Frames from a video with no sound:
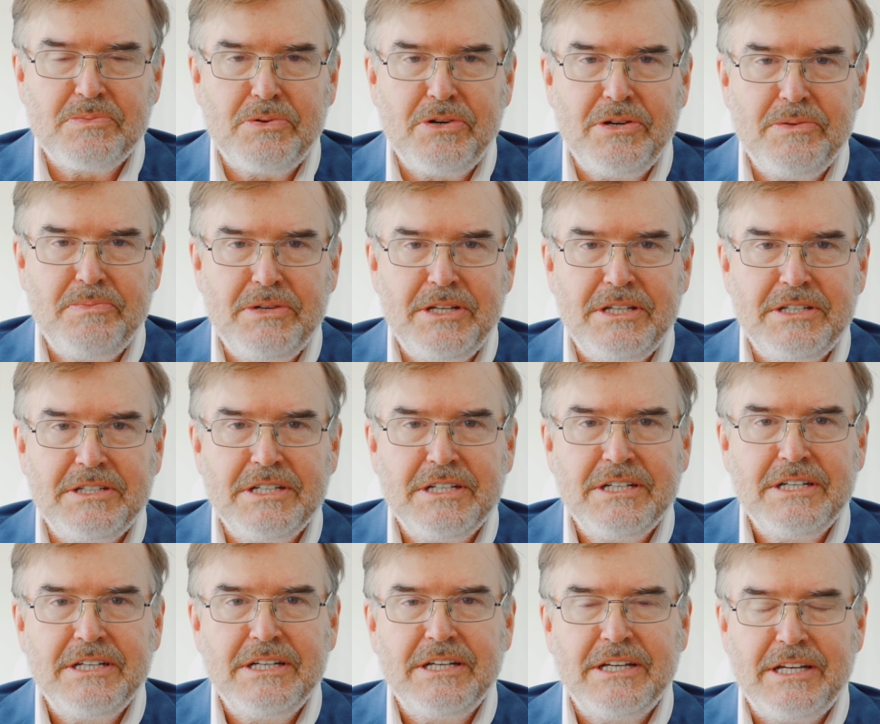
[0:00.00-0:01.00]
appointment,
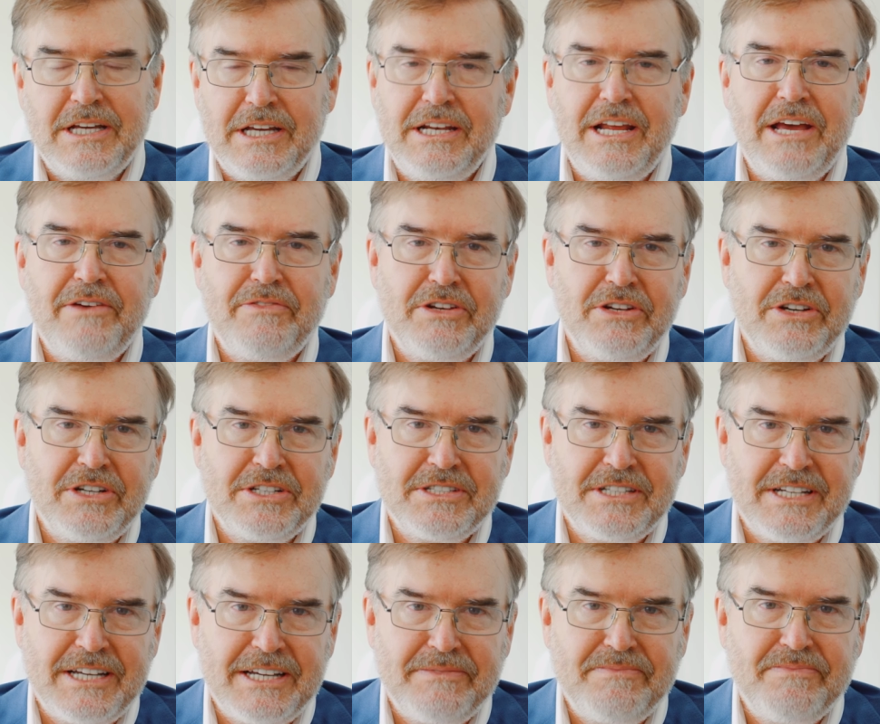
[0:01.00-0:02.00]
and have a nice
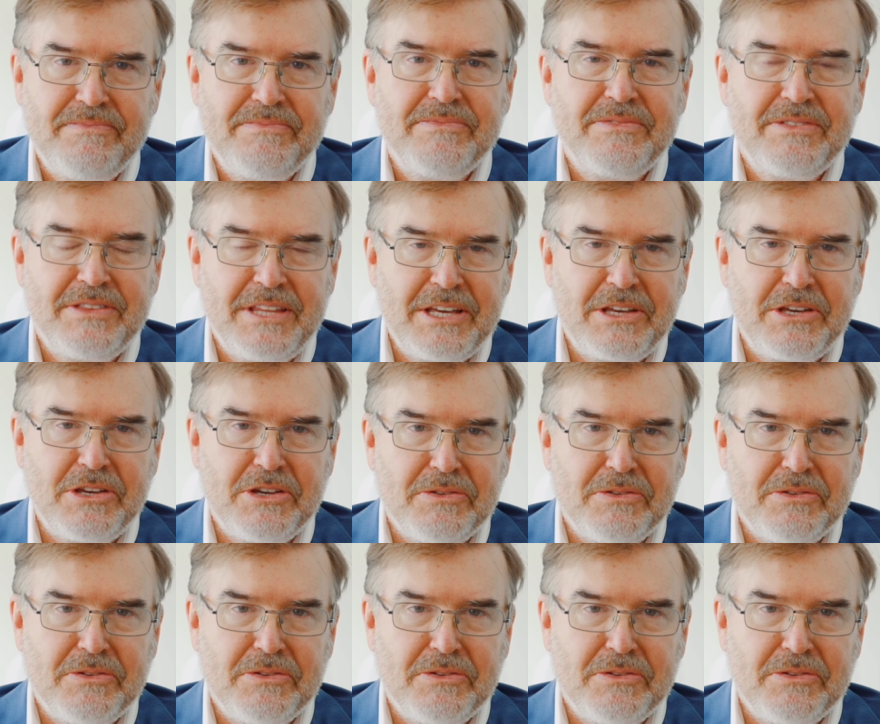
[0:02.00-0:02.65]
day. Thank